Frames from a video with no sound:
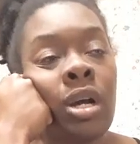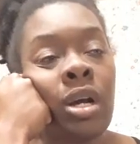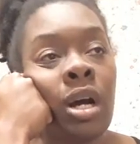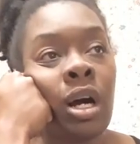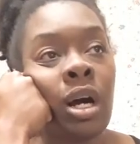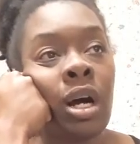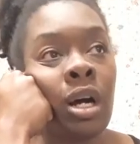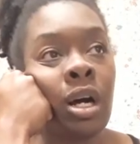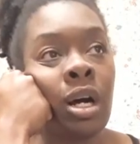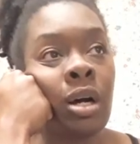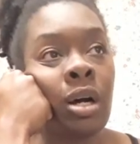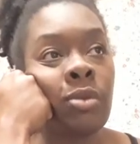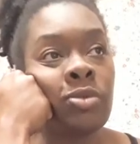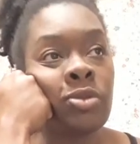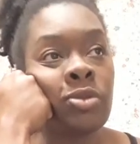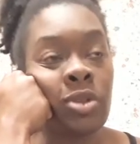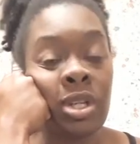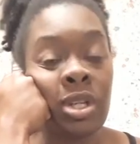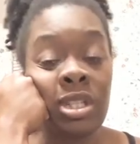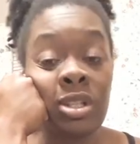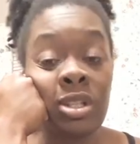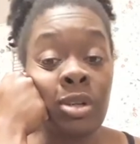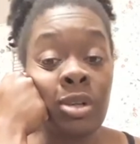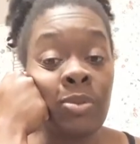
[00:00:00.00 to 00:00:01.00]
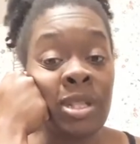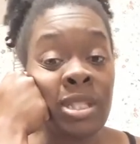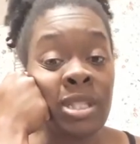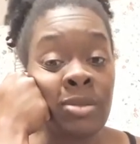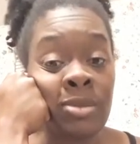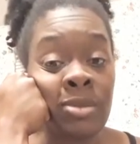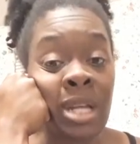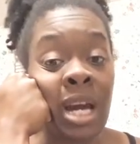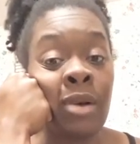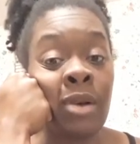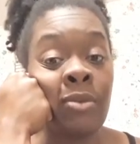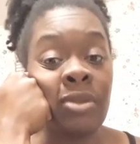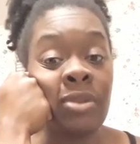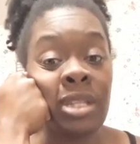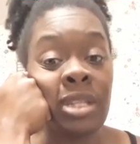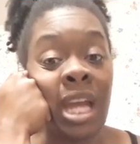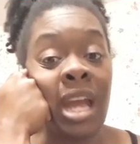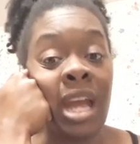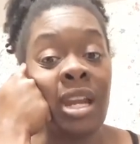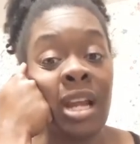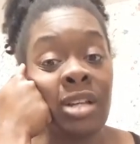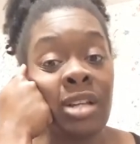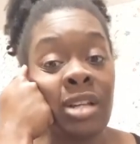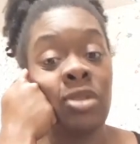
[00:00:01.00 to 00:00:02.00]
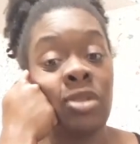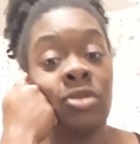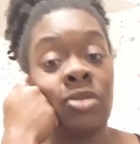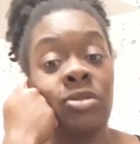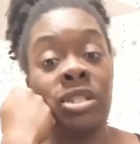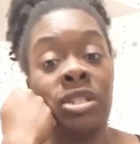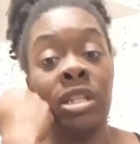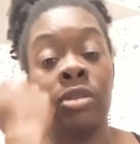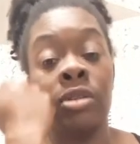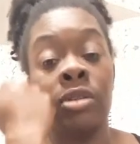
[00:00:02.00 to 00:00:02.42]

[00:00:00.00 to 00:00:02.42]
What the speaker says: So it took me some time with that, and also dealing with my